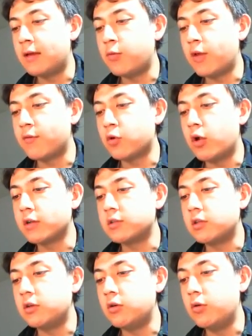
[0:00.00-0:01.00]
we have a clock to
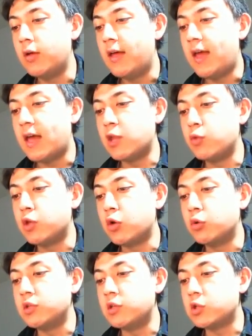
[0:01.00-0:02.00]
queue, and then we go into
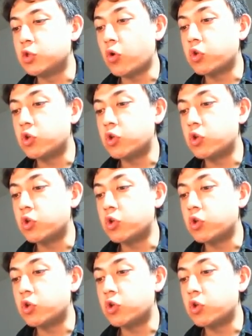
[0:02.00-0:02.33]
the instruction